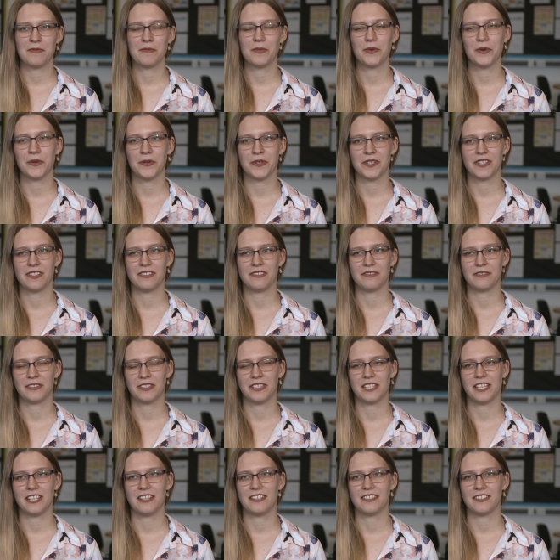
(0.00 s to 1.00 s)
important
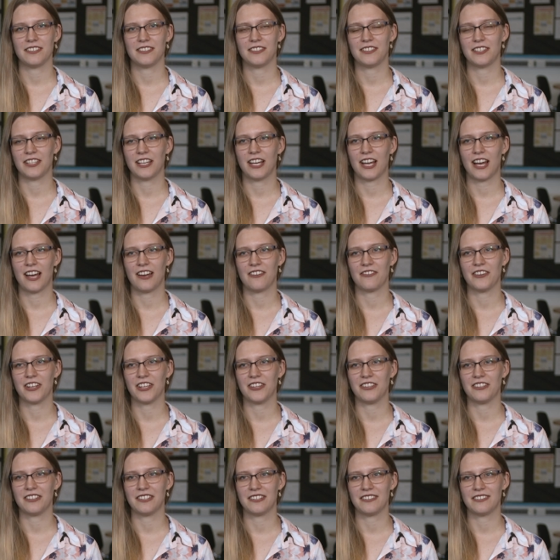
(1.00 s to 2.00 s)
for teachers to
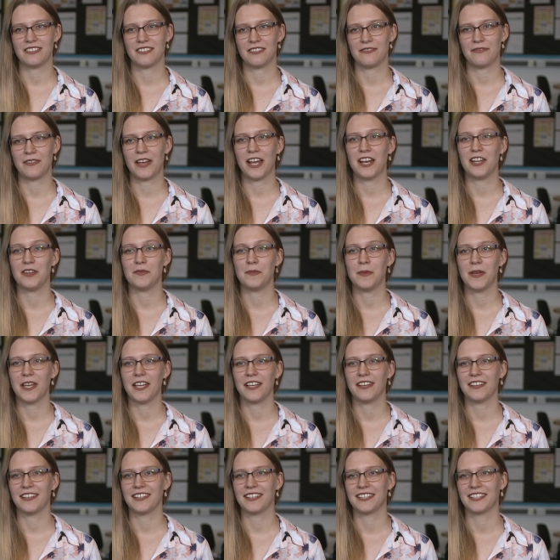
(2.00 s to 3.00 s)
carry on
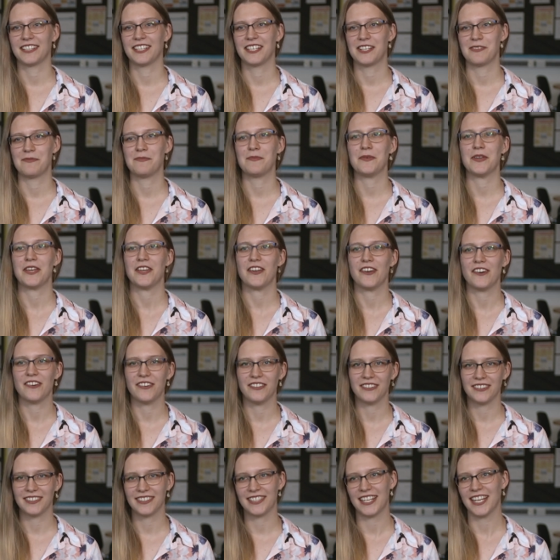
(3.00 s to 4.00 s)
developing
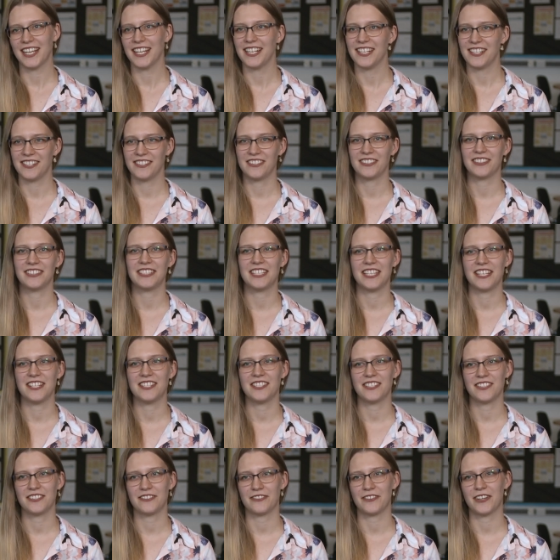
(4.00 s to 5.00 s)
beyond their initial
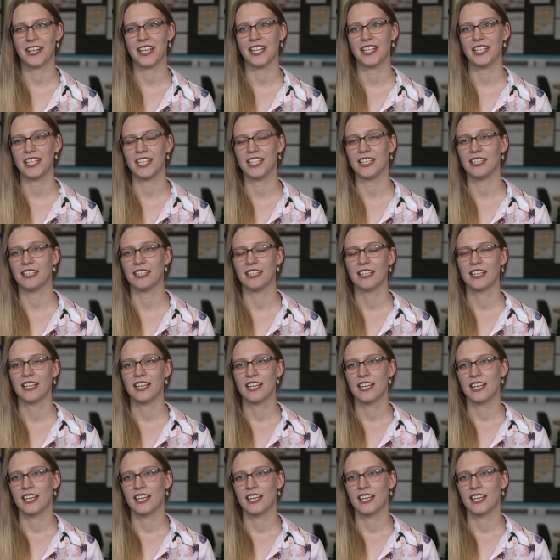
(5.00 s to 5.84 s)
teacher training.